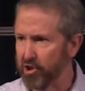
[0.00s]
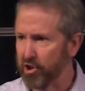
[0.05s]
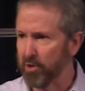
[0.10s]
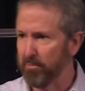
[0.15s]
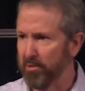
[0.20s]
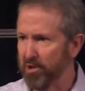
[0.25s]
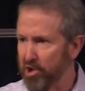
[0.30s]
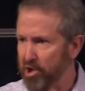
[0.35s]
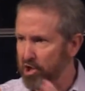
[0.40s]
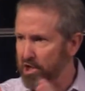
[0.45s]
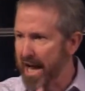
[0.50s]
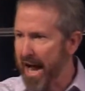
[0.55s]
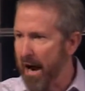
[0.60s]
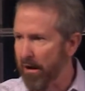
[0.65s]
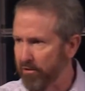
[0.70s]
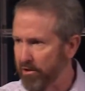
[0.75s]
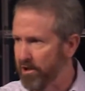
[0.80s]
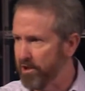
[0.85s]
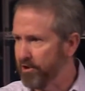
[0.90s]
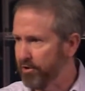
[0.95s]
to be
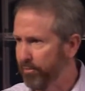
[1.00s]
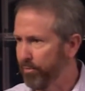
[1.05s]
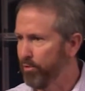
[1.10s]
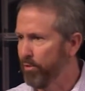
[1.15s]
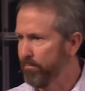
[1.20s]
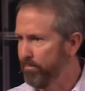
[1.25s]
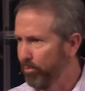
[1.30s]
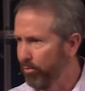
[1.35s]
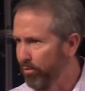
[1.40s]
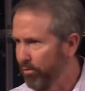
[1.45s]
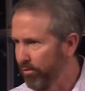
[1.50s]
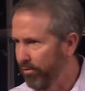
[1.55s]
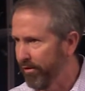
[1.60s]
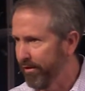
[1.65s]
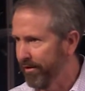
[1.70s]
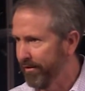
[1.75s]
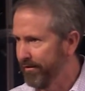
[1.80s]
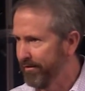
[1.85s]
shouted through a bullhorn.